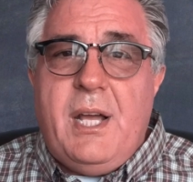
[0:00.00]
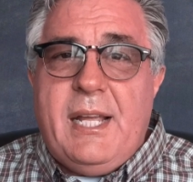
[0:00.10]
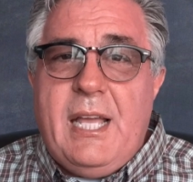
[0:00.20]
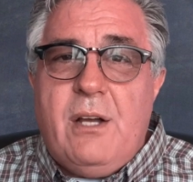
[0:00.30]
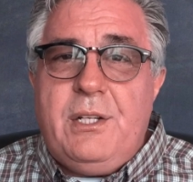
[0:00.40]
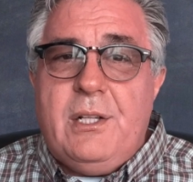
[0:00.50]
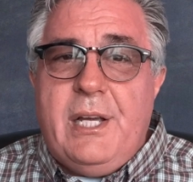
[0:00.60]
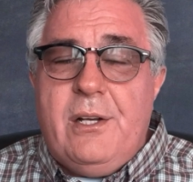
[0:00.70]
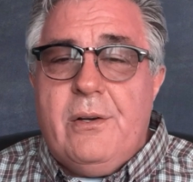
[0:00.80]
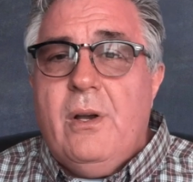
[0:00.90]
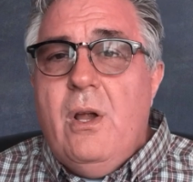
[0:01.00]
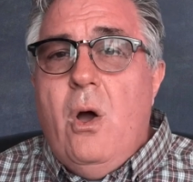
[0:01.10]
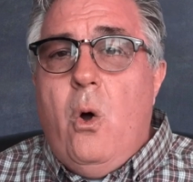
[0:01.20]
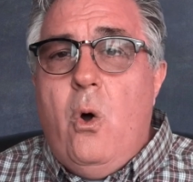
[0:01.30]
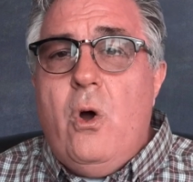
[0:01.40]
calculator
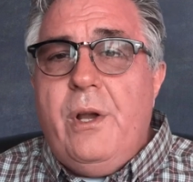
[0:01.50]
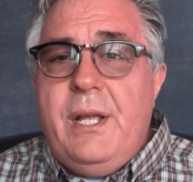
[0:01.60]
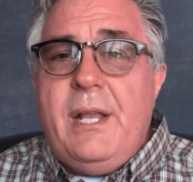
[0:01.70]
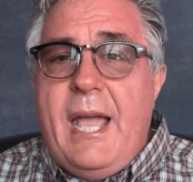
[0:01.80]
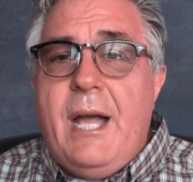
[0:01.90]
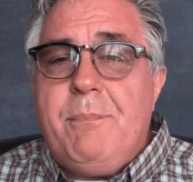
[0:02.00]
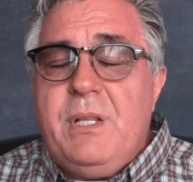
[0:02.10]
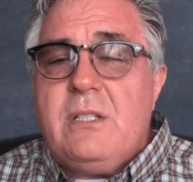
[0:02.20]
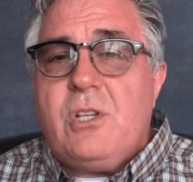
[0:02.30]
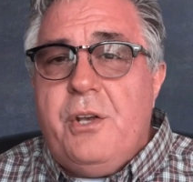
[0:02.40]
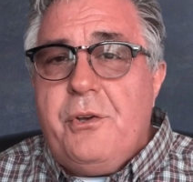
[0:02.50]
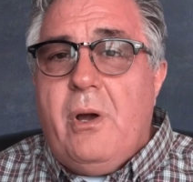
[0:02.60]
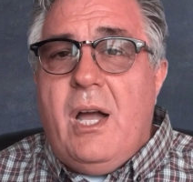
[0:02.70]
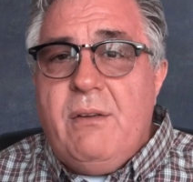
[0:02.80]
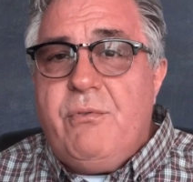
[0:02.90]
or an app that's on your
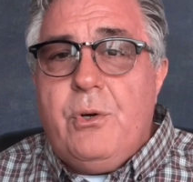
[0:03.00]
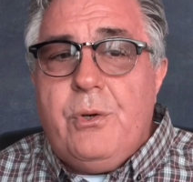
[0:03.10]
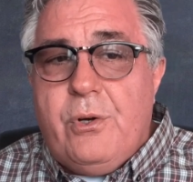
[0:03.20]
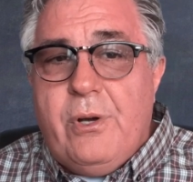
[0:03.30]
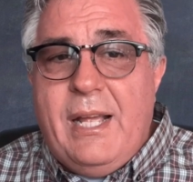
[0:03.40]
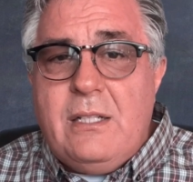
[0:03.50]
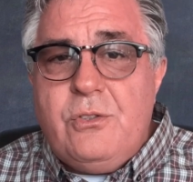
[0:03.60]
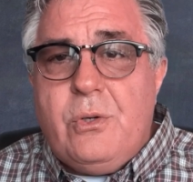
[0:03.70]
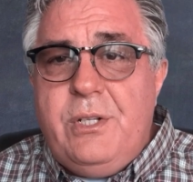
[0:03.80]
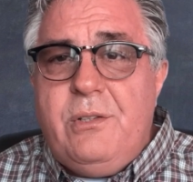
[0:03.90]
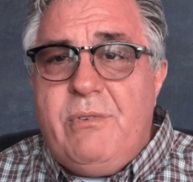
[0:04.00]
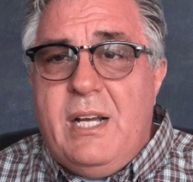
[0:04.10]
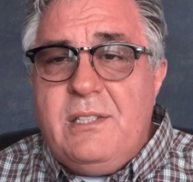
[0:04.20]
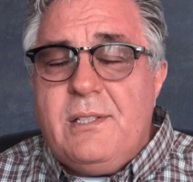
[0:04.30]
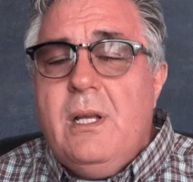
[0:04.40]
iPhone or Android
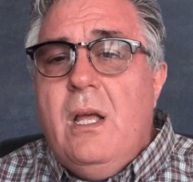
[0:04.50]
device,